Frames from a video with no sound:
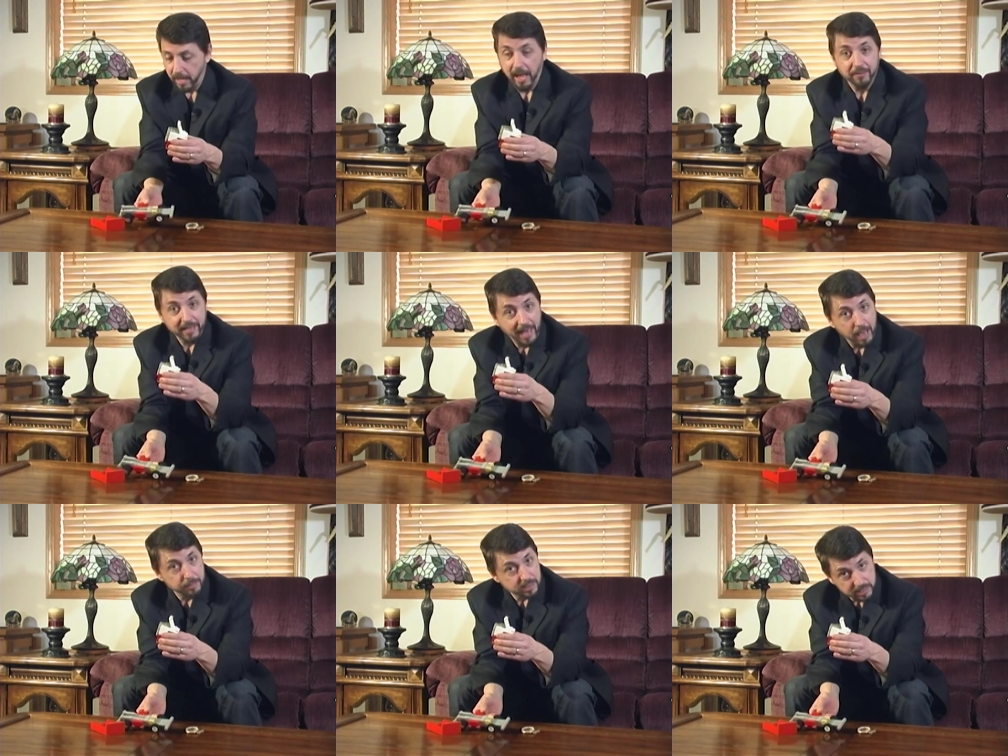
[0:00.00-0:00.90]
And the
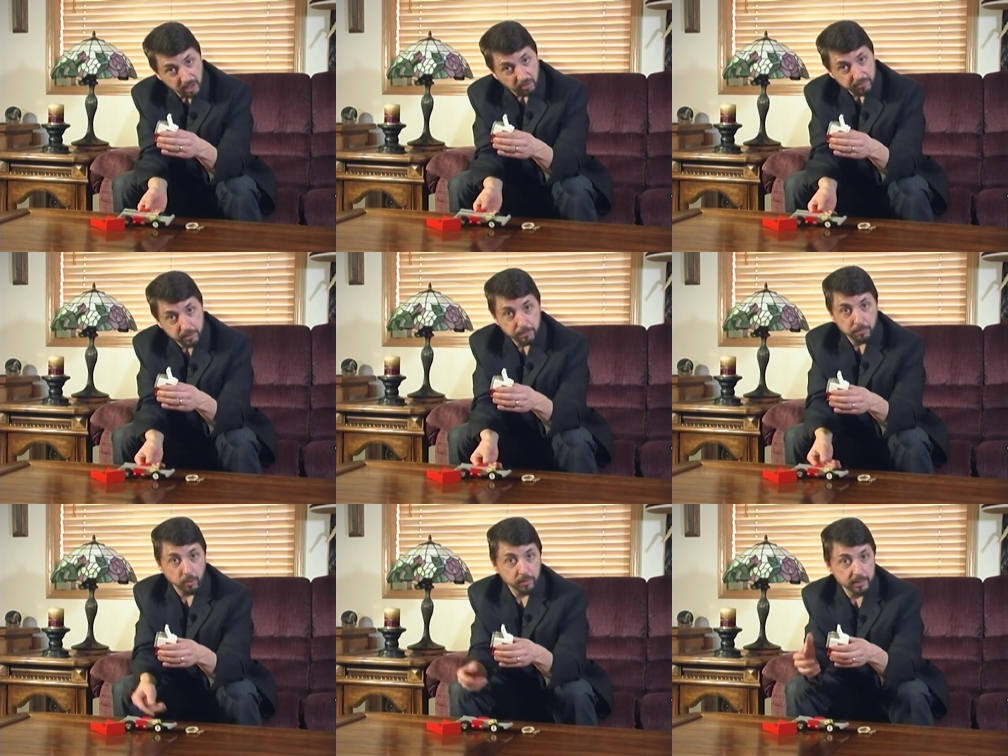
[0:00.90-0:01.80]
cab itself can be
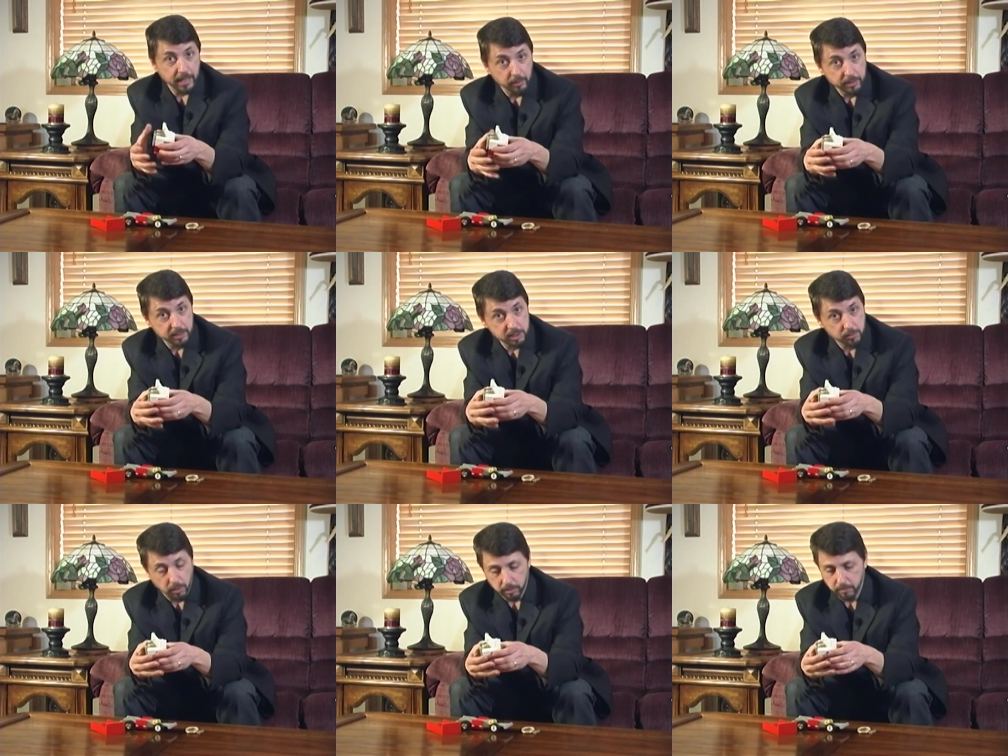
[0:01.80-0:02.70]
broken down into
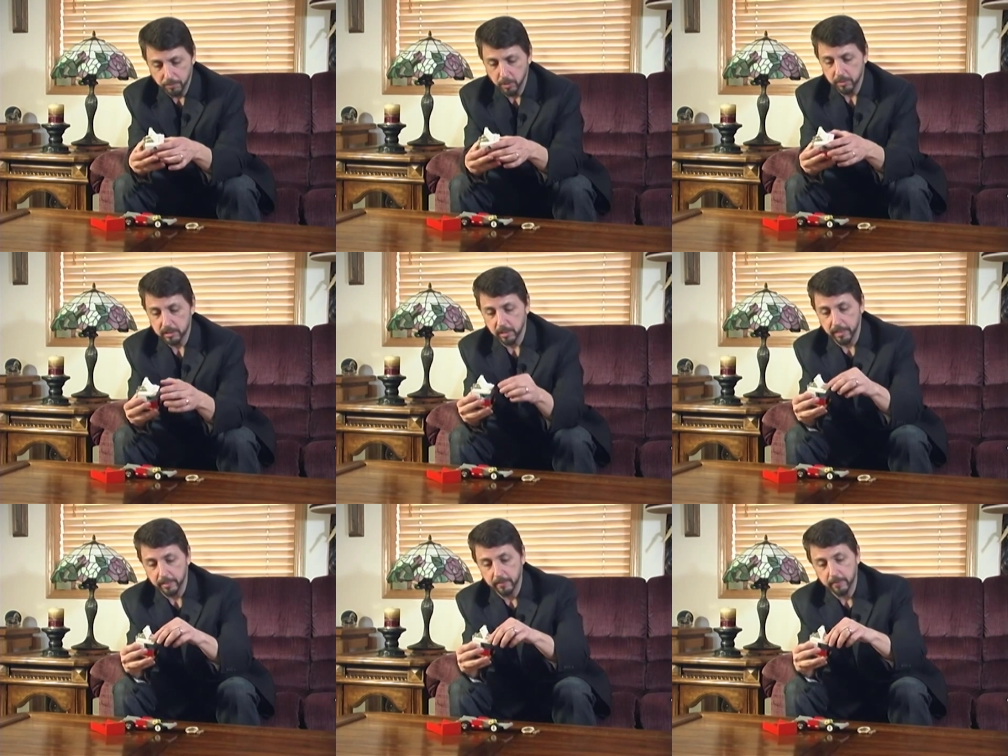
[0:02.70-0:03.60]
smaller components,
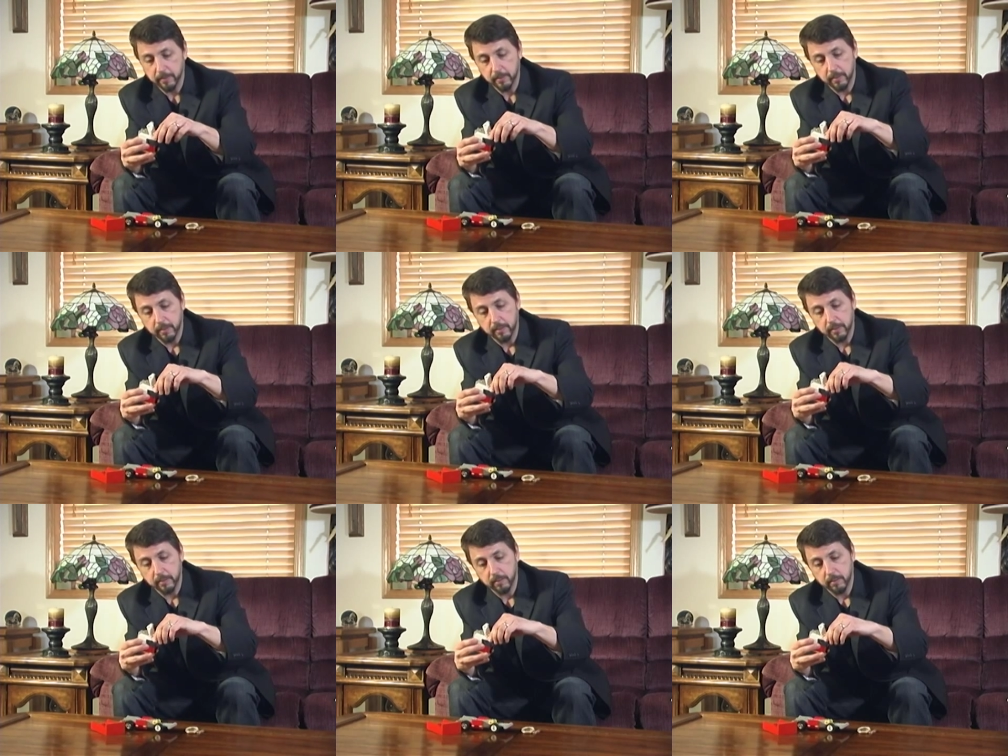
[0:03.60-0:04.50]
like
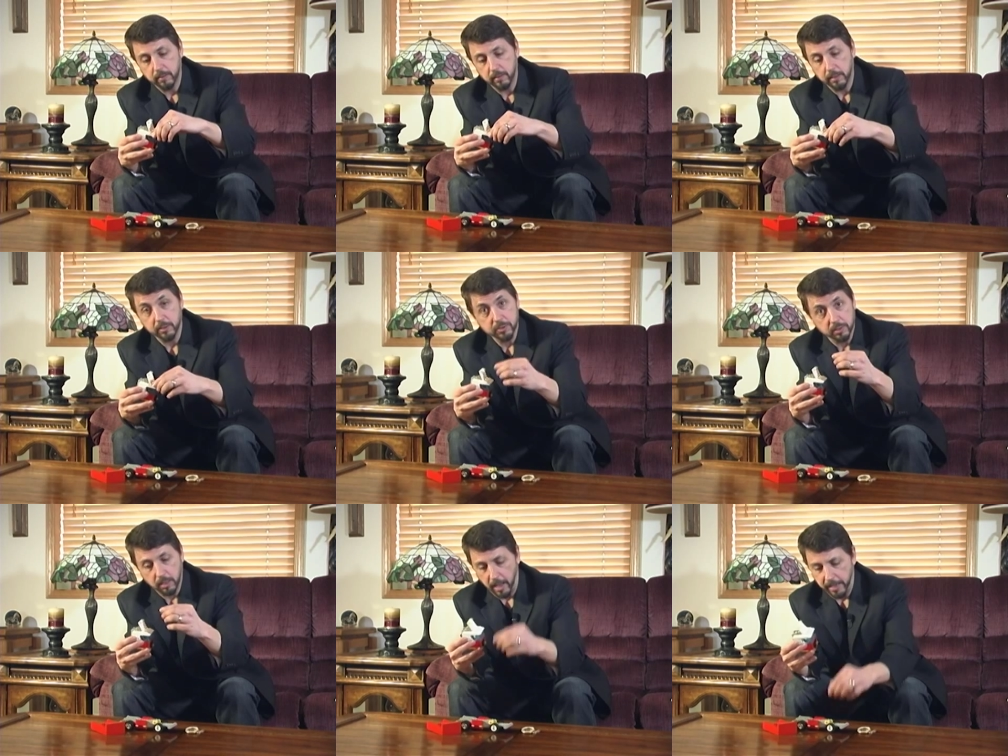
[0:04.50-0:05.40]
here's the
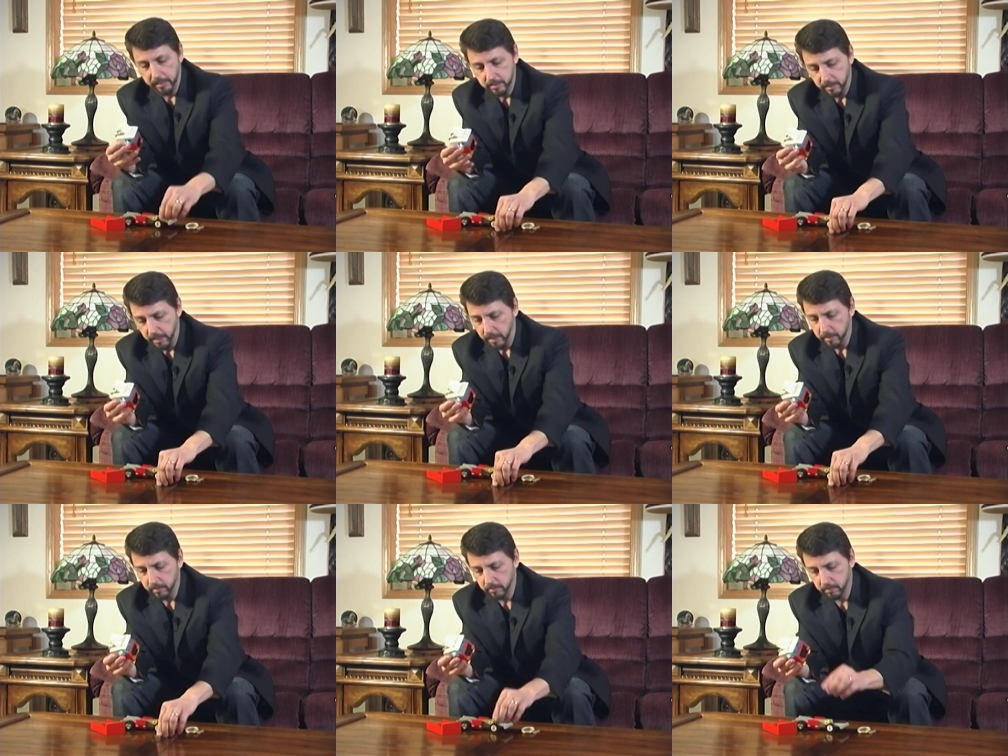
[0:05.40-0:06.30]
light
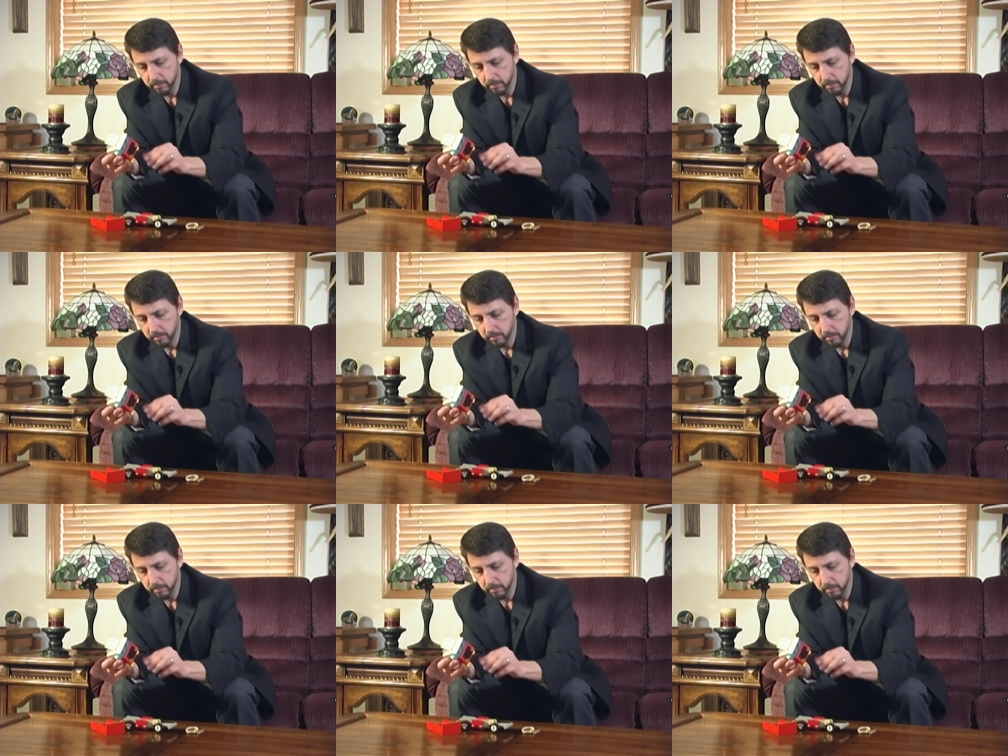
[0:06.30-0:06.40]
and